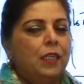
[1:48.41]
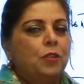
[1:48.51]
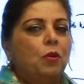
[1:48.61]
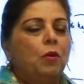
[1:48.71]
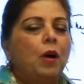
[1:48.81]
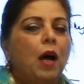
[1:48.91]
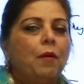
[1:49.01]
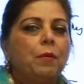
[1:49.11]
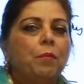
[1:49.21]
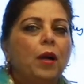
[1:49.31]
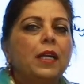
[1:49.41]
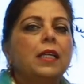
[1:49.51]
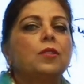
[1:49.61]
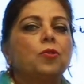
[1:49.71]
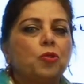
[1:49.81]
So our
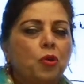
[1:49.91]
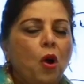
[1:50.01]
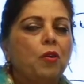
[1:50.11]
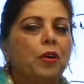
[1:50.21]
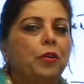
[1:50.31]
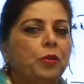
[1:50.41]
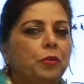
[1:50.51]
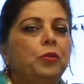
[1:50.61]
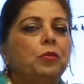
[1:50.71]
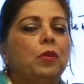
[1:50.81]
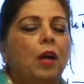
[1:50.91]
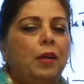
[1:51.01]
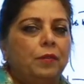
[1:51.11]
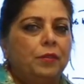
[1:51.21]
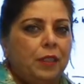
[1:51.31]
body is stronger to do
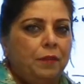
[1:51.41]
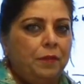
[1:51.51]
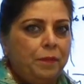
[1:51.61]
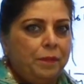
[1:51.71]
lot of stuff,